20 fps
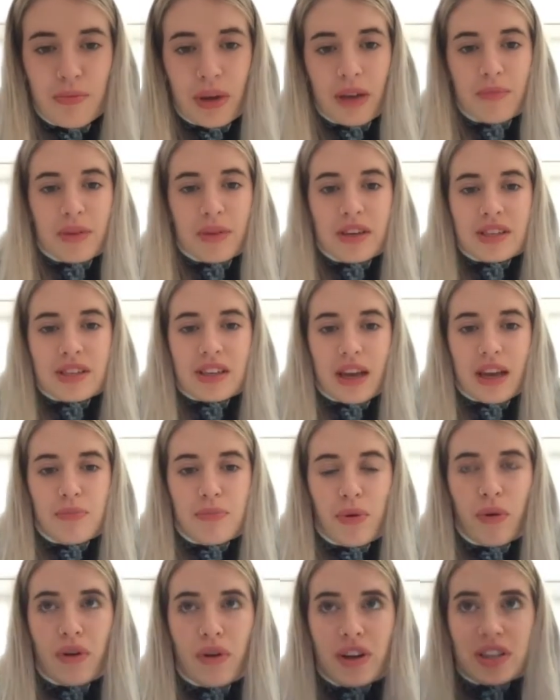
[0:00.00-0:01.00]
pigment
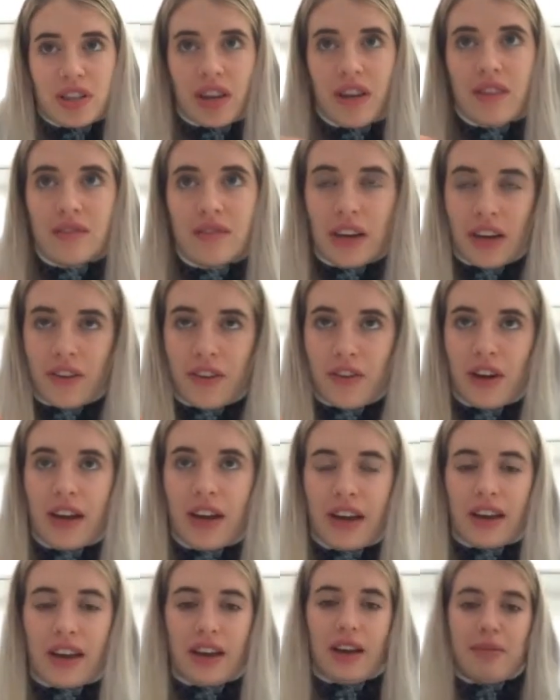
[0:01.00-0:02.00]
like poured on
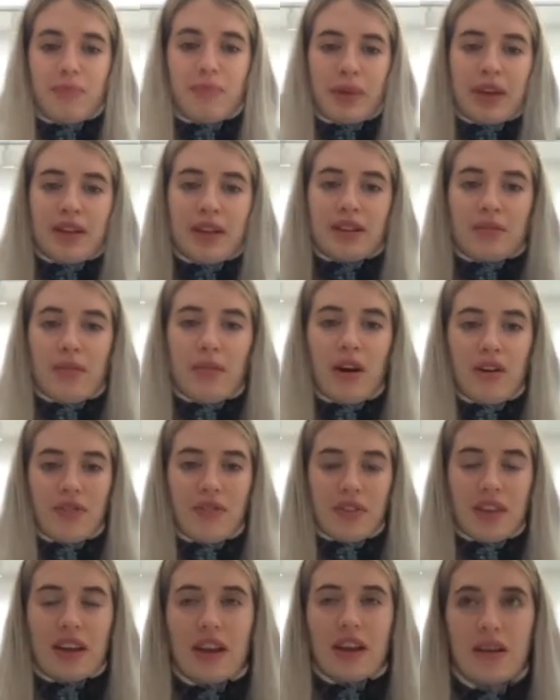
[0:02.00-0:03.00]
acrylic and I peeled them
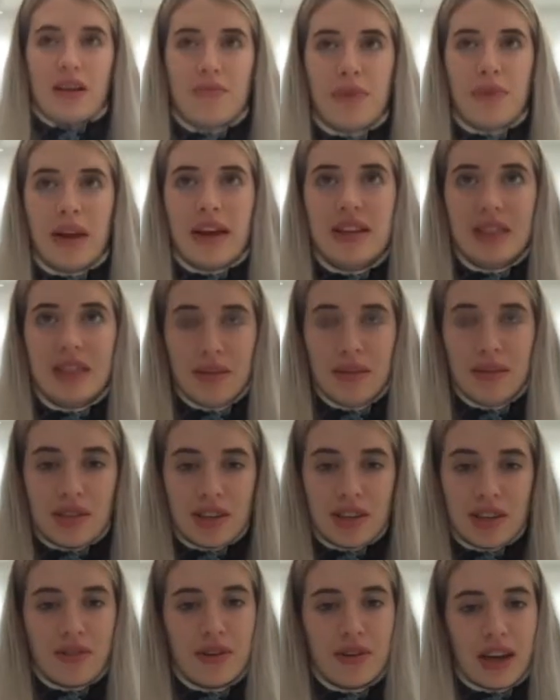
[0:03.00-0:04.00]
off and then I placed them
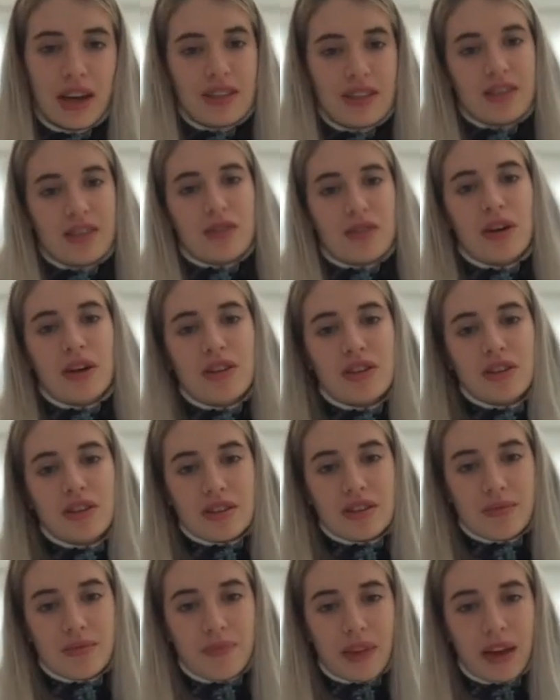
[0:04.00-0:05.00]
in different like
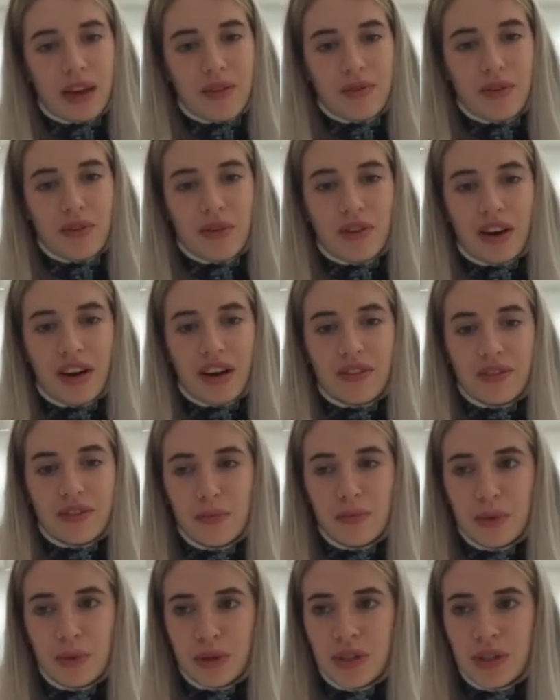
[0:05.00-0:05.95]
situations and photographed them.